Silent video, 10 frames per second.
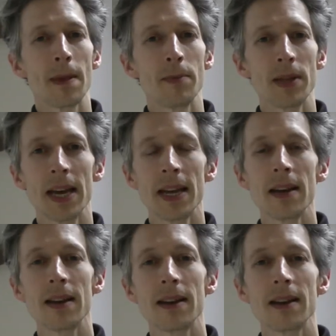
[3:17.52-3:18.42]
But
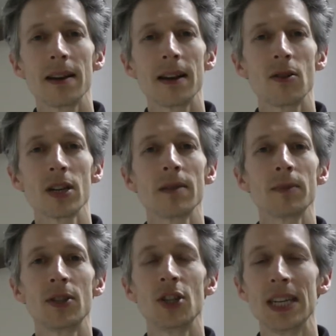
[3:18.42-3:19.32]
then along
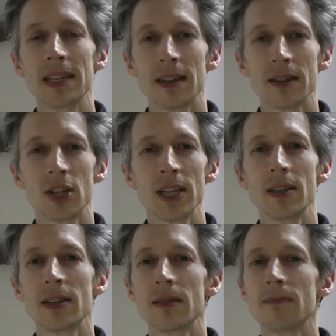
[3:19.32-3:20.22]
comes Gina.
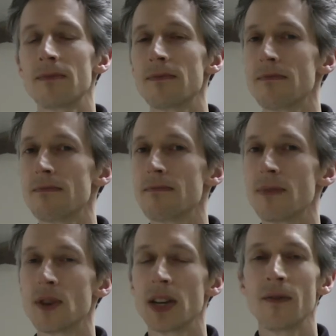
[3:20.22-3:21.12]
Gina's
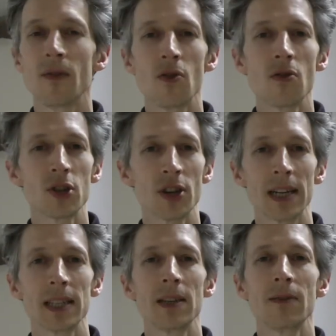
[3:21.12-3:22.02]
34,
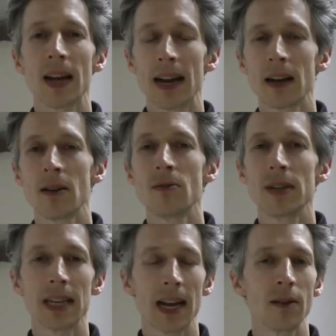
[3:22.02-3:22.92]
attractive,
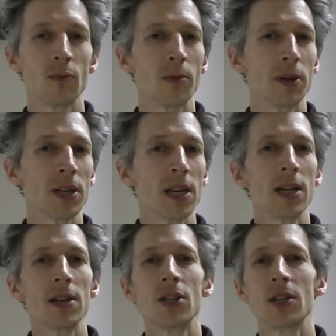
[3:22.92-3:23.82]
Anglo-Italian woman.
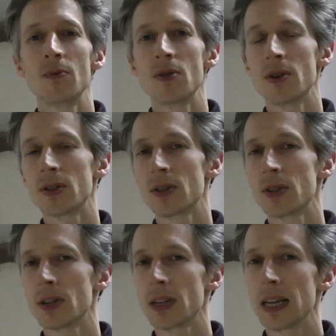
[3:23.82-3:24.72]
She
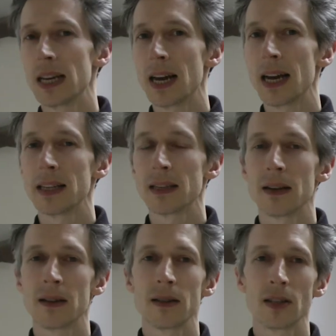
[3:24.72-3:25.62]
works as
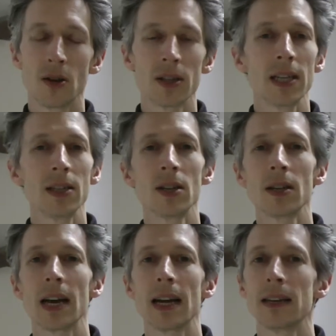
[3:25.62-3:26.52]
a yoga
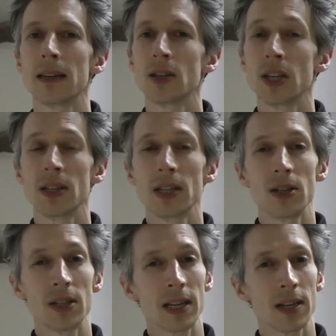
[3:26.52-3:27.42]
teacher and she
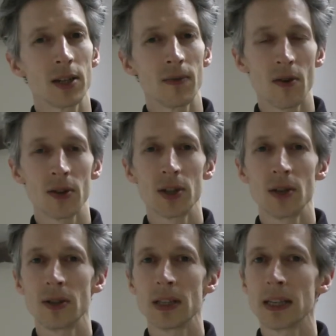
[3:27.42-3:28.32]
teaches English to foreign
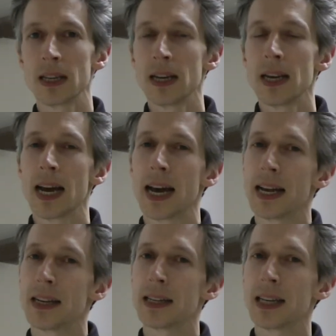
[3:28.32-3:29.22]
students.
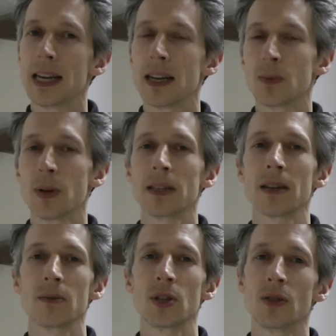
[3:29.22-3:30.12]
And in her spare
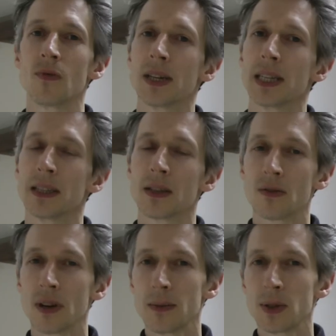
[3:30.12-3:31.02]
time, she's writing
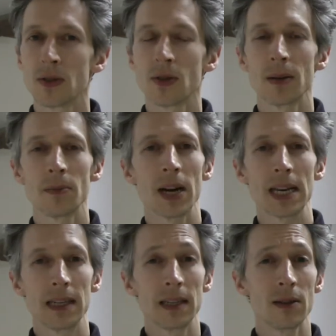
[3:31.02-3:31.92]
scripts and trying to break
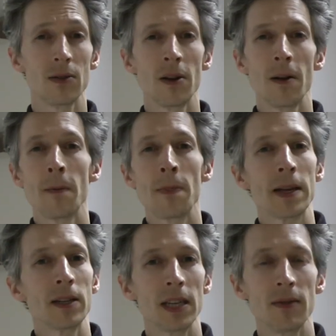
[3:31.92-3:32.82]
into
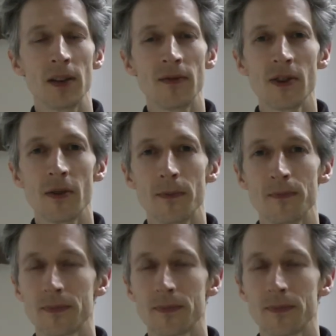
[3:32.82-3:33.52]
TV and film.